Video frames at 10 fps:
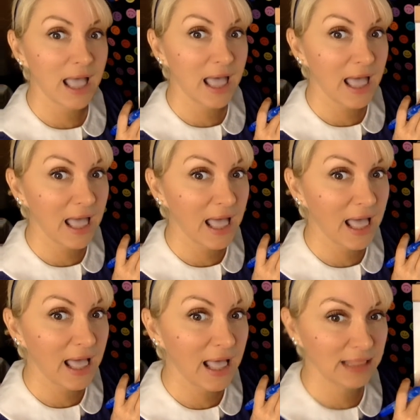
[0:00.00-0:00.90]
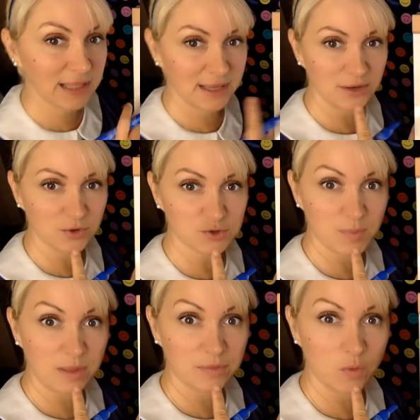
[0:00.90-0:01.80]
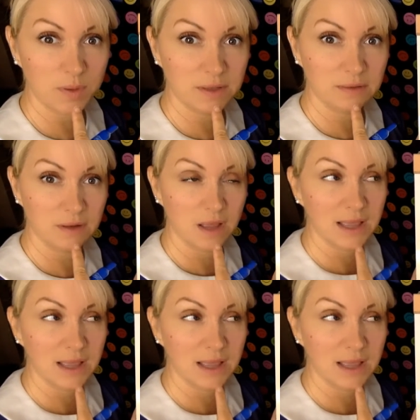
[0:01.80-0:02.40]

Alligator. Is your mouth open?